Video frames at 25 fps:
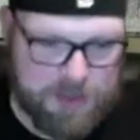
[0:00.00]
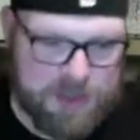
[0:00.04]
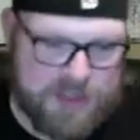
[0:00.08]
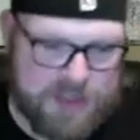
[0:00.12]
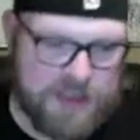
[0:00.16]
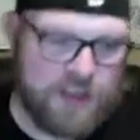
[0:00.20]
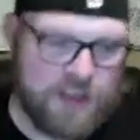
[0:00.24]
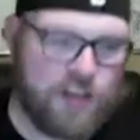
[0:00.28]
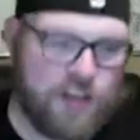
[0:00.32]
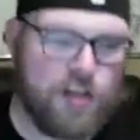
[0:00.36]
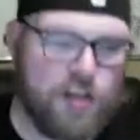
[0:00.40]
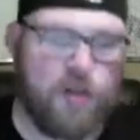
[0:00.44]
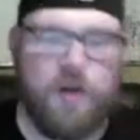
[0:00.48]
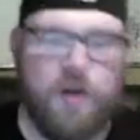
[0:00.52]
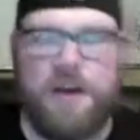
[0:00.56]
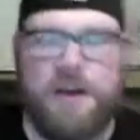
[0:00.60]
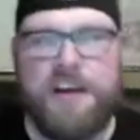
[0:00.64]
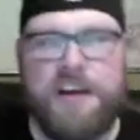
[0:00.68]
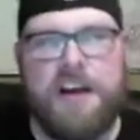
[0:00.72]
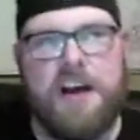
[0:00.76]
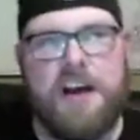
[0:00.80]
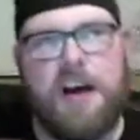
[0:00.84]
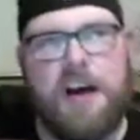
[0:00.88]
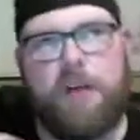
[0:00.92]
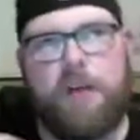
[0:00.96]
I said, you know,
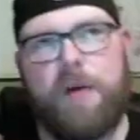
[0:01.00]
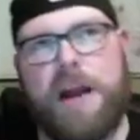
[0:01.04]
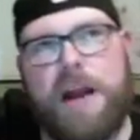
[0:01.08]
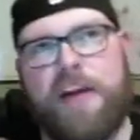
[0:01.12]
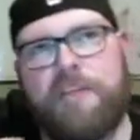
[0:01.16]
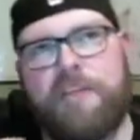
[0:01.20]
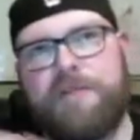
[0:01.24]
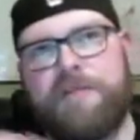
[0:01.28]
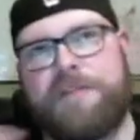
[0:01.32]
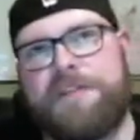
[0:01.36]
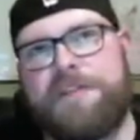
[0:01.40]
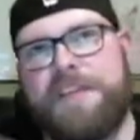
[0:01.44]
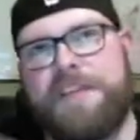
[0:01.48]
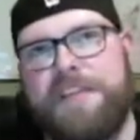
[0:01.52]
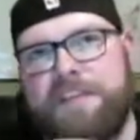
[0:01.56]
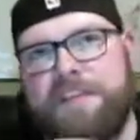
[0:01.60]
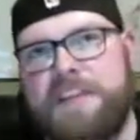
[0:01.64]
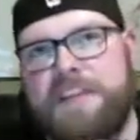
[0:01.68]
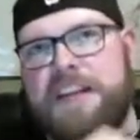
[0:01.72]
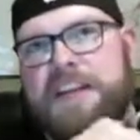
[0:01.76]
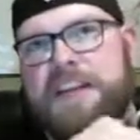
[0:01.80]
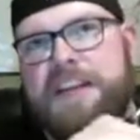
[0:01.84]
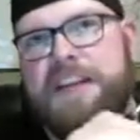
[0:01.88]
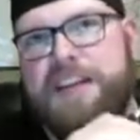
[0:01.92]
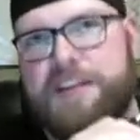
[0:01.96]
around
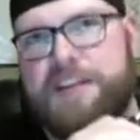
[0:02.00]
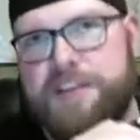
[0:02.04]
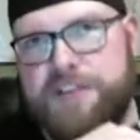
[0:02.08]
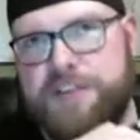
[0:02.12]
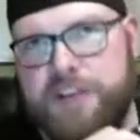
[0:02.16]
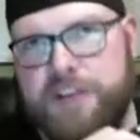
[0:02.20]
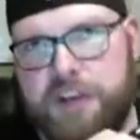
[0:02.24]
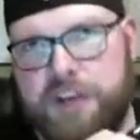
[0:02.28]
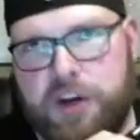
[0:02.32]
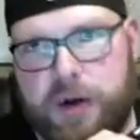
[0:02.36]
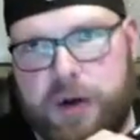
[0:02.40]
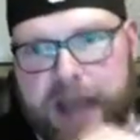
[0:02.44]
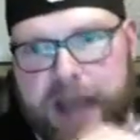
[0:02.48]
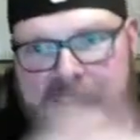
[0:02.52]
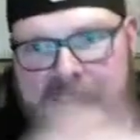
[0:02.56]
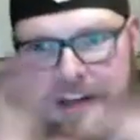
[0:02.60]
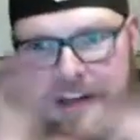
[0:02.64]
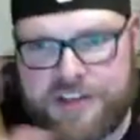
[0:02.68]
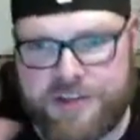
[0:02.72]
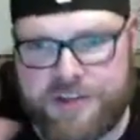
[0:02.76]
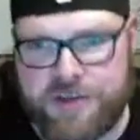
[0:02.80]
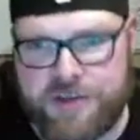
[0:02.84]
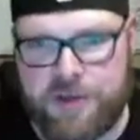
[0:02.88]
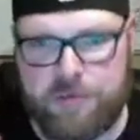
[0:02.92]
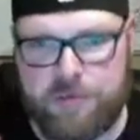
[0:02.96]
15 years ago, I had
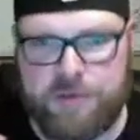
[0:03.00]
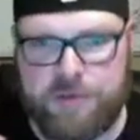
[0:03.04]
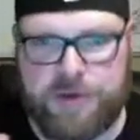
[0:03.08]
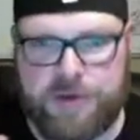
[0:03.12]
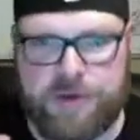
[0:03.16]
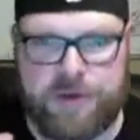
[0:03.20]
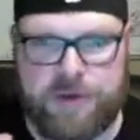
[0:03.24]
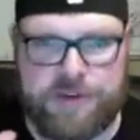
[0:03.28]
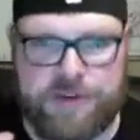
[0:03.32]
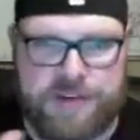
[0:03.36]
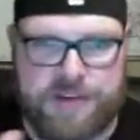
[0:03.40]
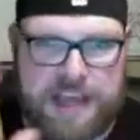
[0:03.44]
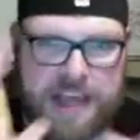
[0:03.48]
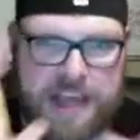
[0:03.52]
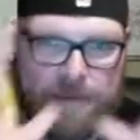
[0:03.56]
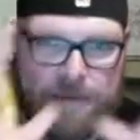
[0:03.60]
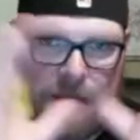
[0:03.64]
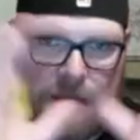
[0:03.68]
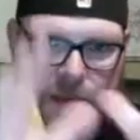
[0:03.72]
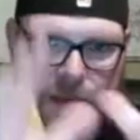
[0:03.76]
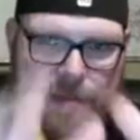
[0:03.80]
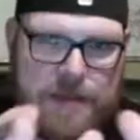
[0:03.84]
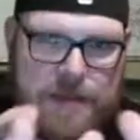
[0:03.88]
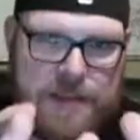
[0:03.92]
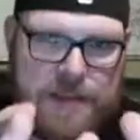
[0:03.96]
two computers. I had
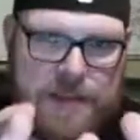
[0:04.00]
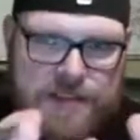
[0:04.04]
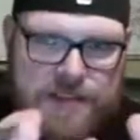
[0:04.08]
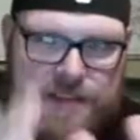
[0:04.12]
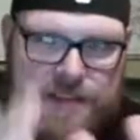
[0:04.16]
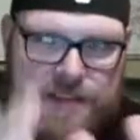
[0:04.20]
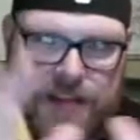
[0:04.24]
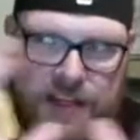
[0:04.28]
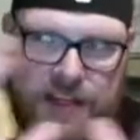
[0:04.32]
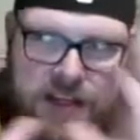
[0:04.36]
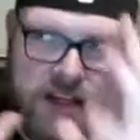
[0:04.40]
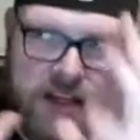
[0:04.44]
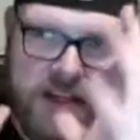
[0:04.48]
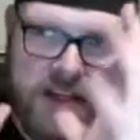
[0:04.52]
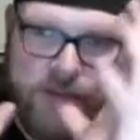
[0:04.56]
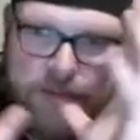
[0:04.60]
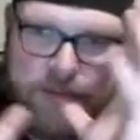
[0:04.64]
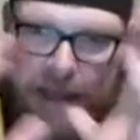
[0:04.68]
my PC, my